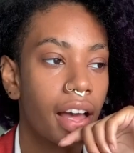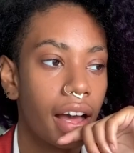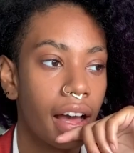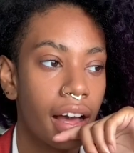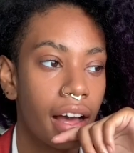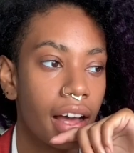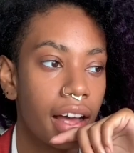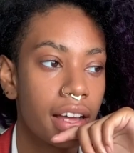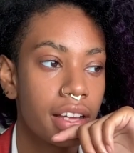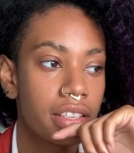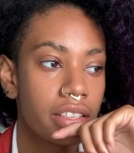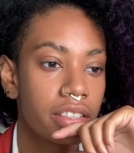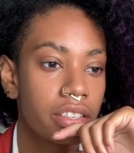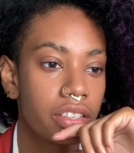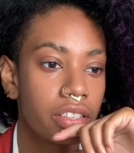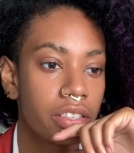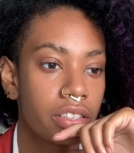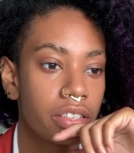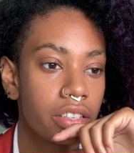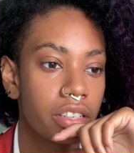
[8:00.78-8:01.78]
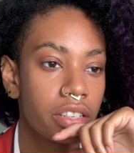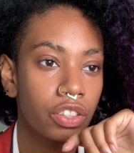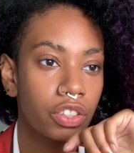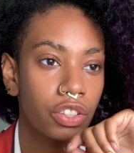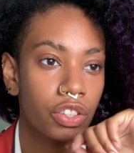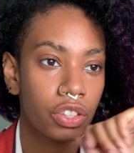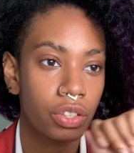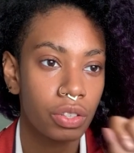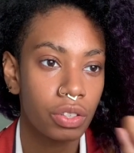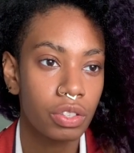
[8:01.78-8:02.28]
and
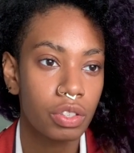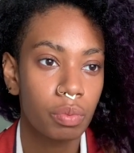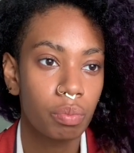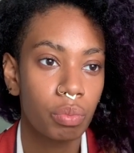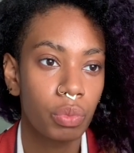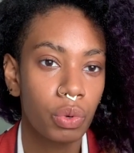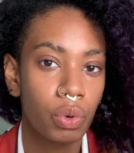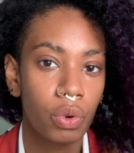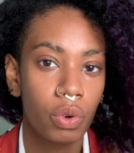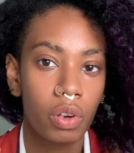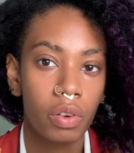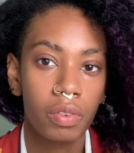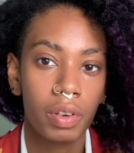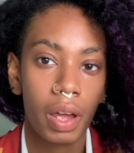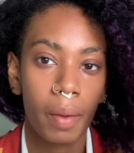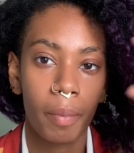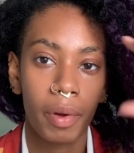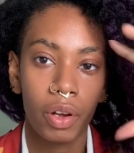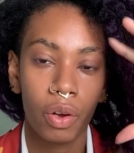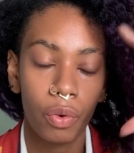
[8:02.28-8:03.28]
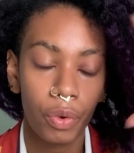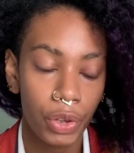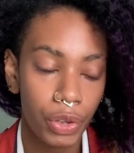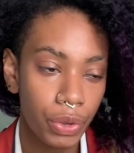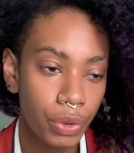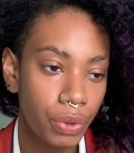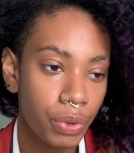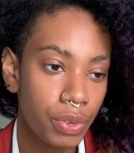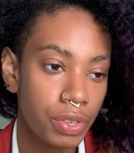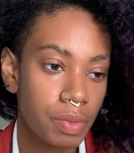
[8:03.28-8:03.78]
use more of like my
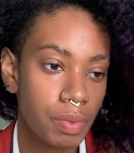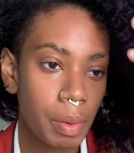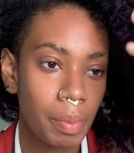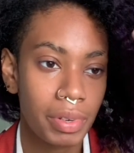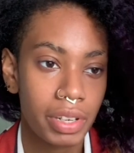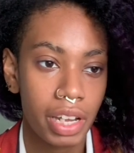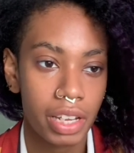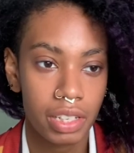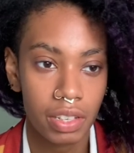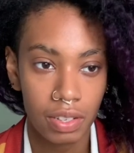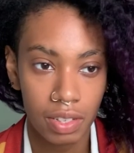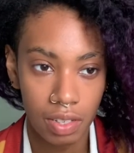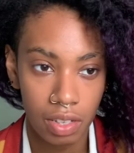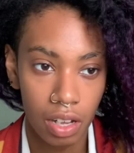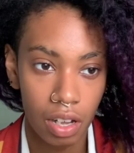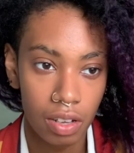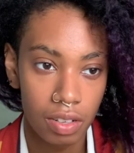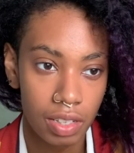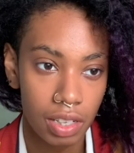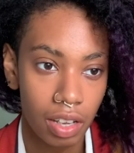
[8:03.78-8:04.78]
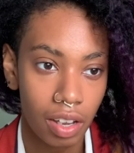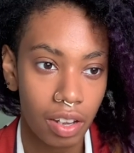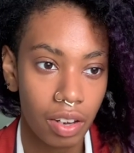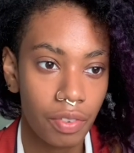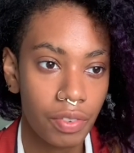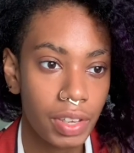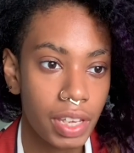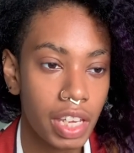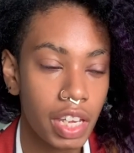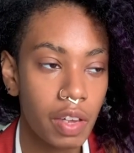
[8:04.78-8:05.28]
oils, my protective styles to kind
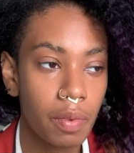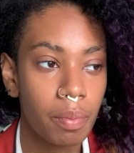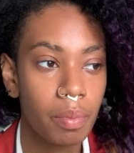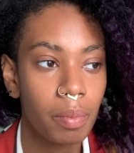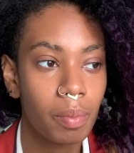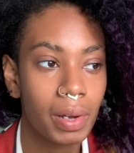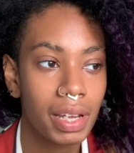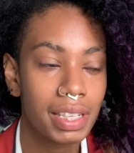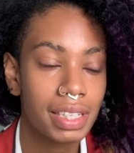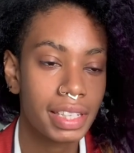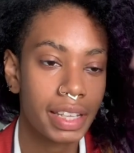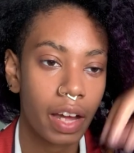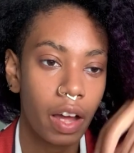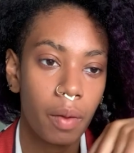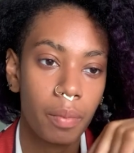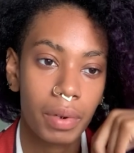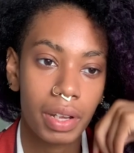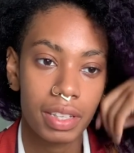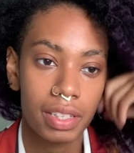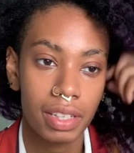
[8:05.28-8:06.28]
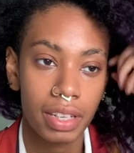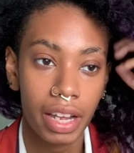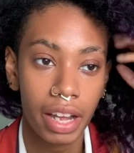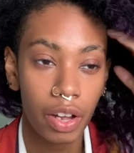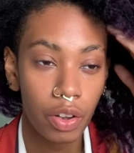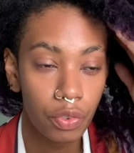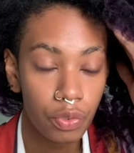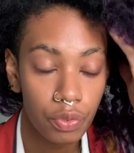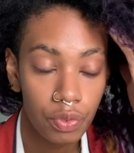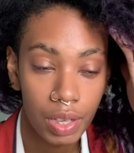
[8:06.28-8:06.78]
of keep my scalp nice and
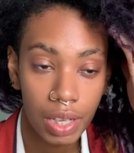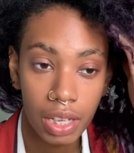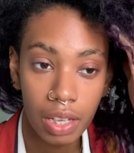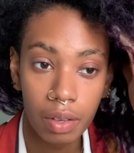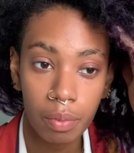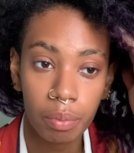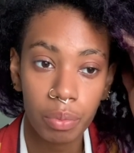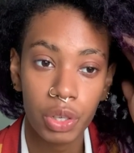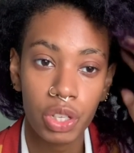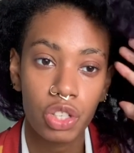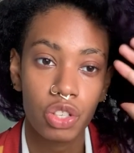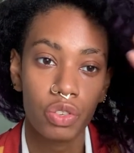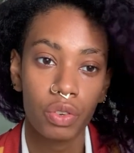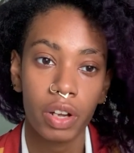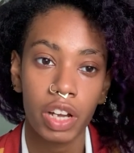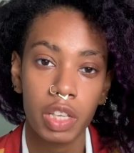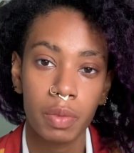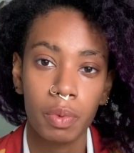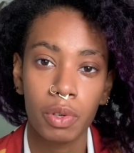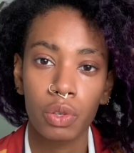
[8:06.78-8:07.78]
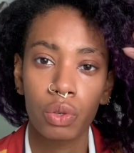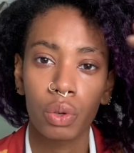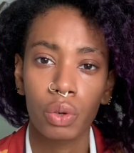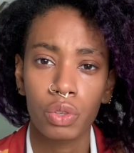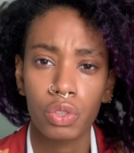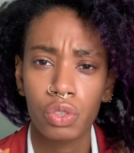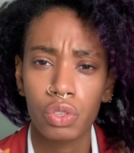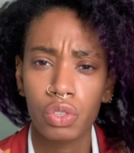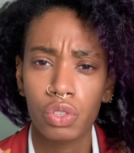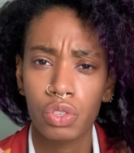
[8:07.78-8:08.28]
healthy and moisturised, but not
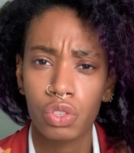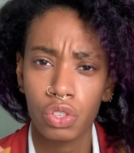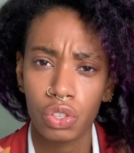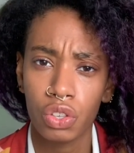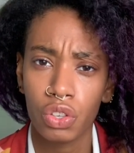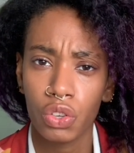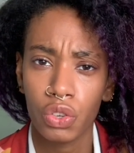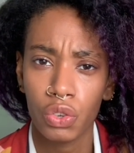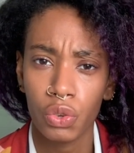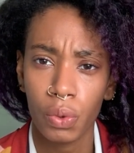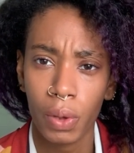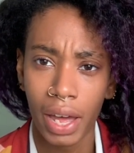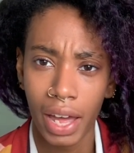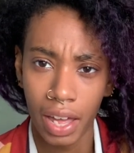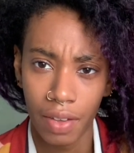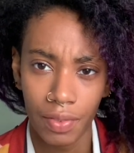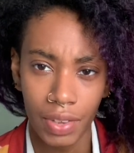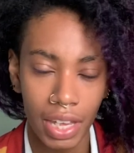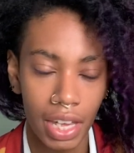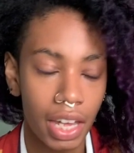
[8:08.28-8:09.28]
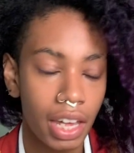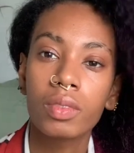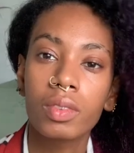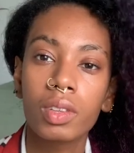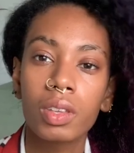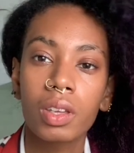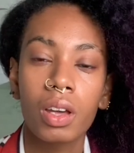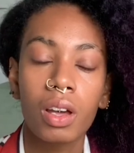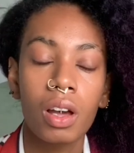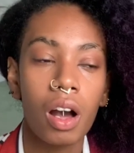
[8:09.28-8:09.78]
too heavy.
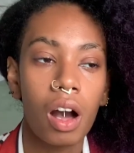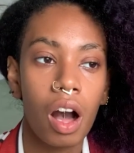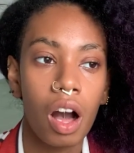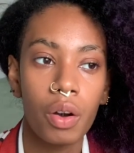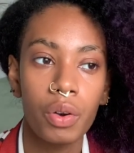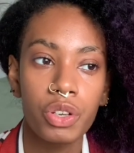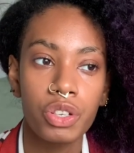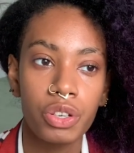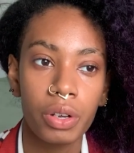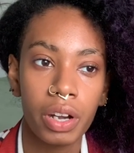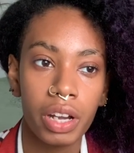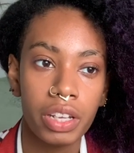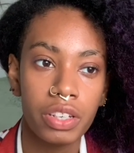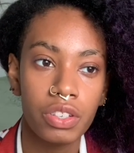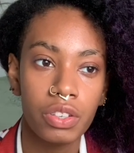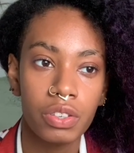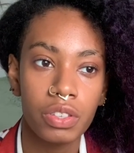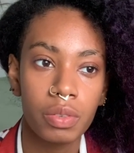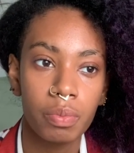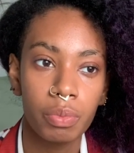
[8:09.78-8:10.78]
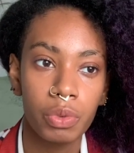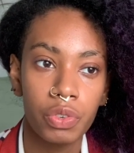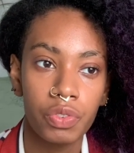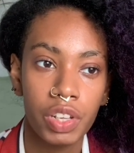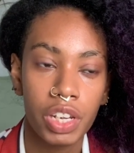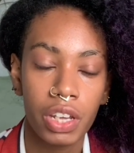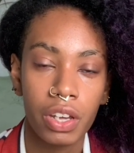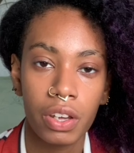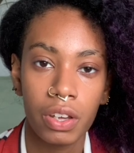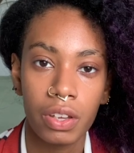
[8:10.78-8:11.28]
I will try and do some more
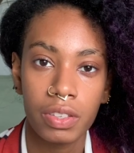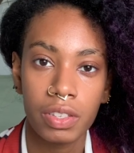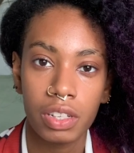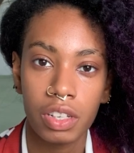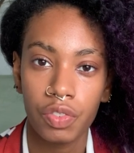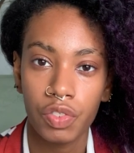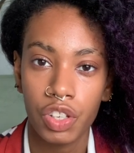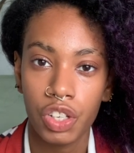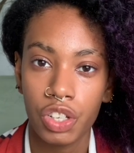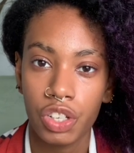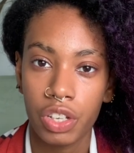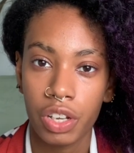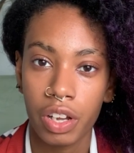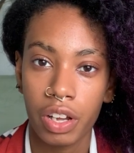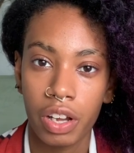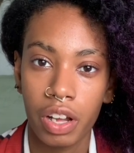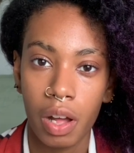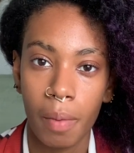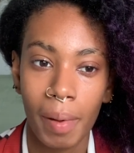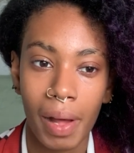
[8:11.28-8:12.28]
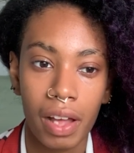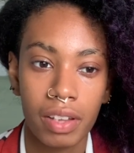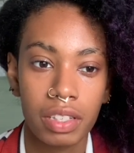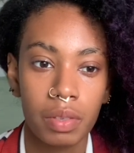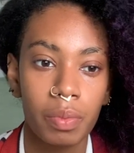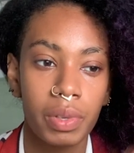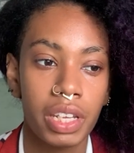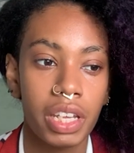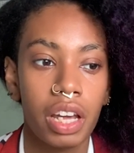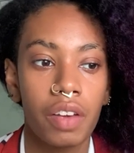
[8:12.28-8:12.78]
videos in the future about
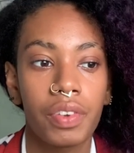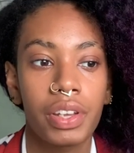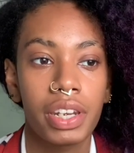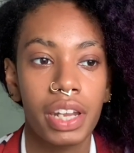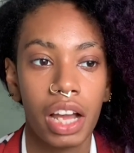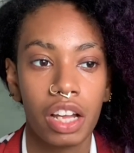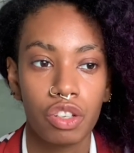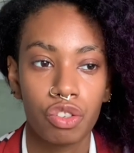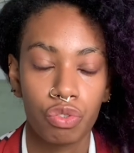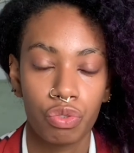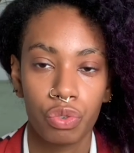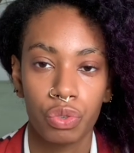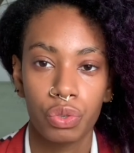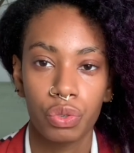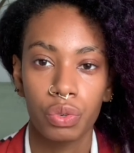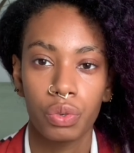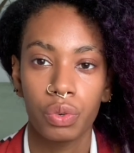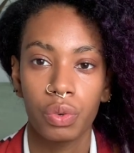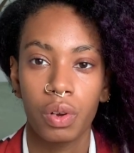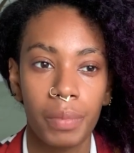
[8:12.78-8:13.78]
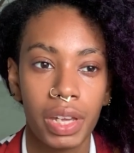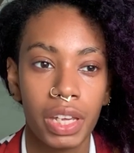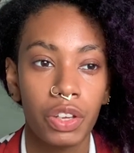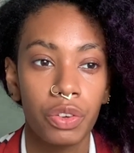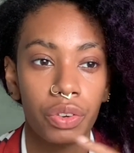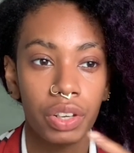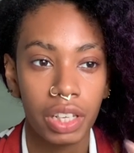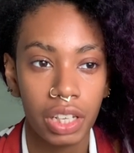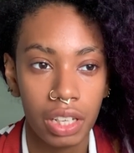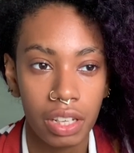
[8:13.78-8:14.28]
some of the other natural
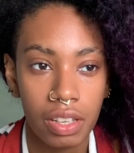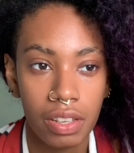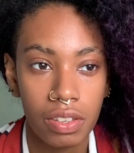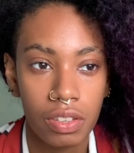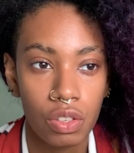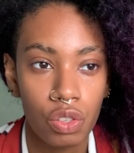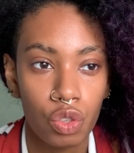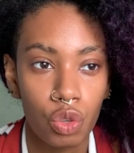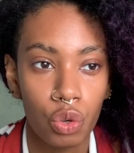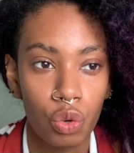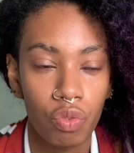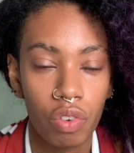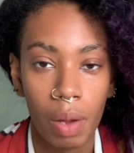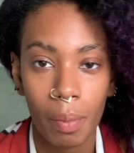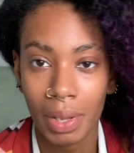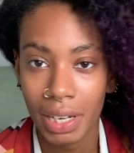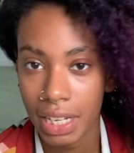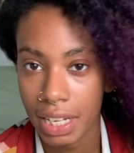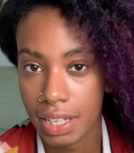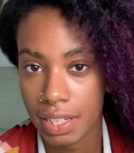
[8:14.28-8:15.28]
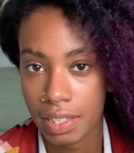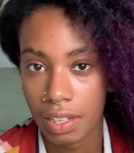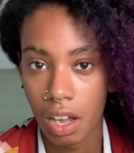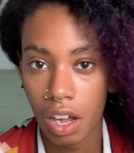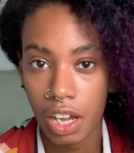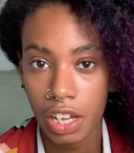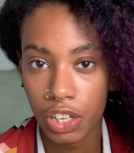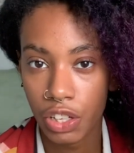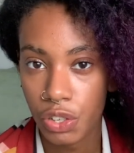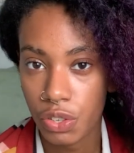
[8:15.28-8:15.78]
ingredients or remedies that
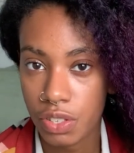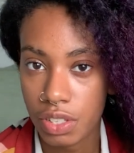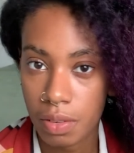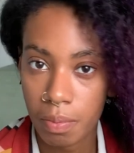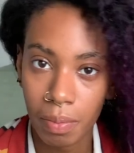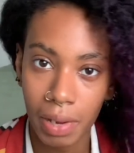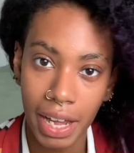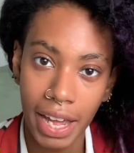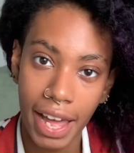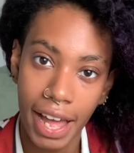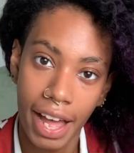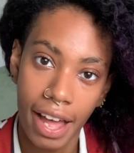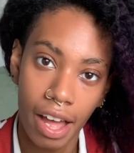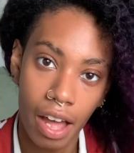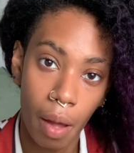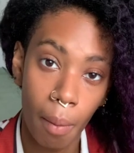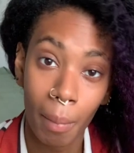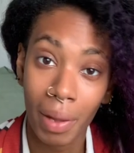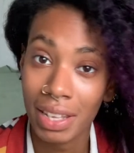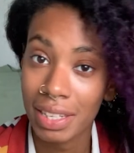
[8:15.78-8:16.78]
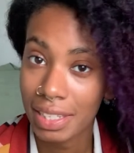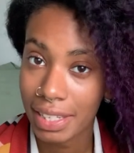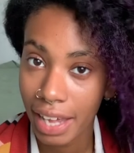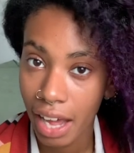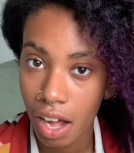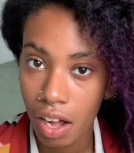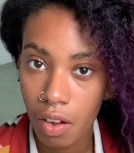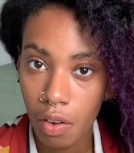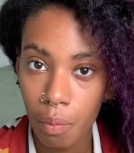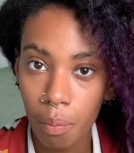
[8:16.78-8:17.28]
I use in my hair and my
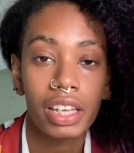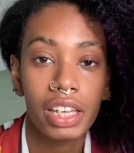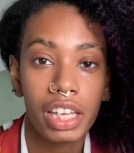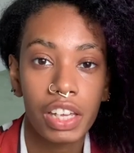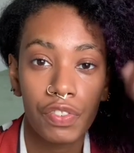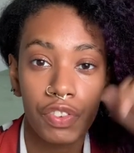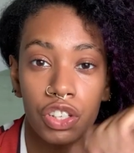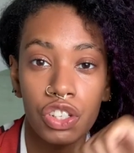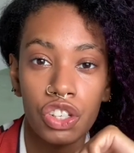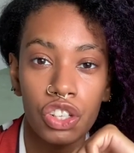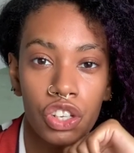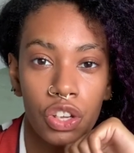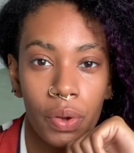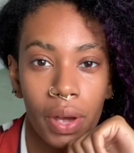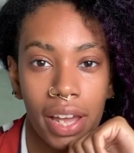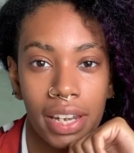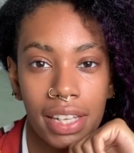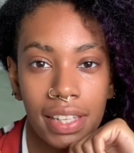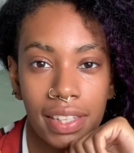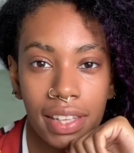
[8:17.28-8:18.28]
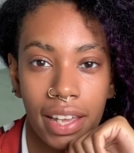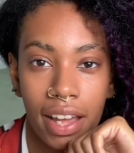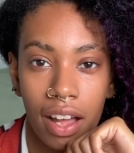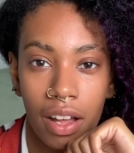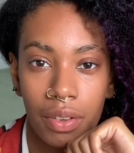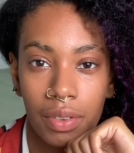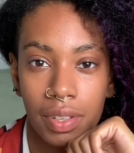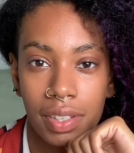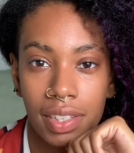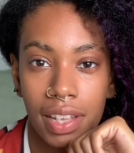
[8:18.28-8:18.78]
scalp. If you do know anything
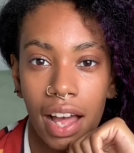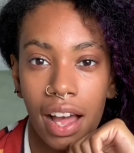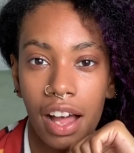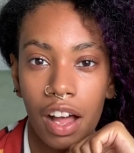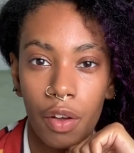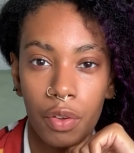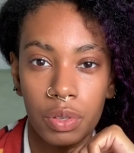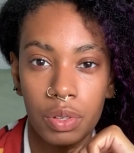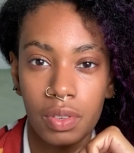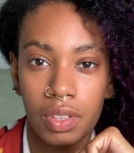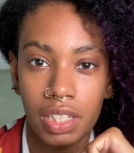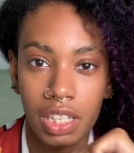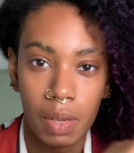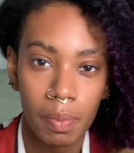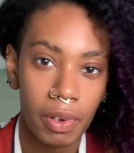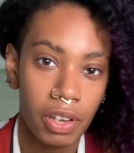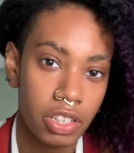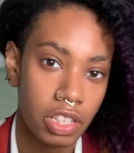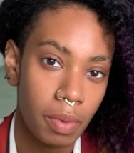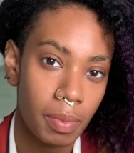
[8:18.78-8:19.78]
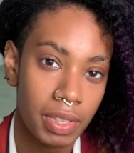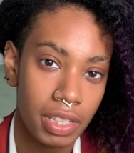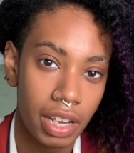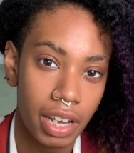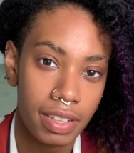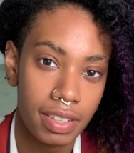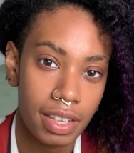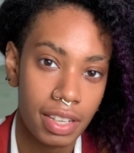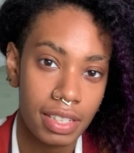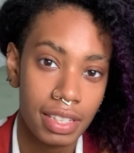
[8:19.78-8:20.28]
else that helps with Sebo
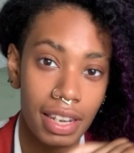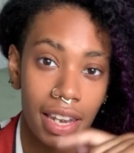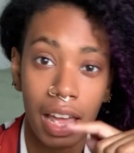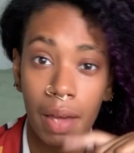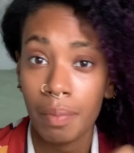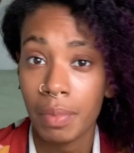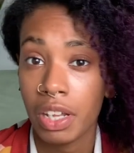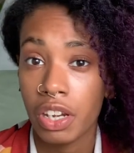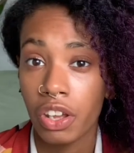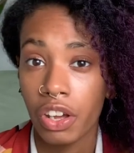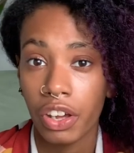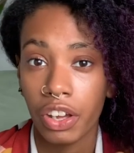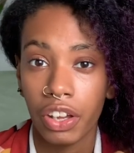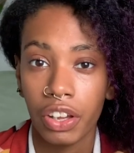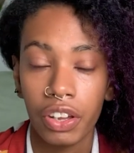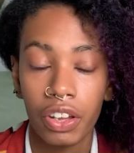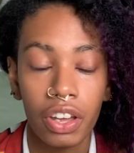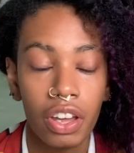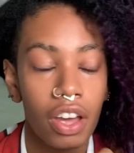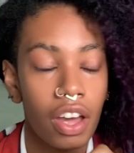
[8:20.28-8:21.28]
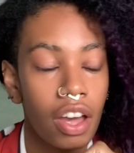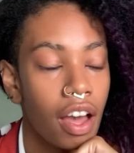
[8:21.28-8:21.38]
dermatitis, let me know.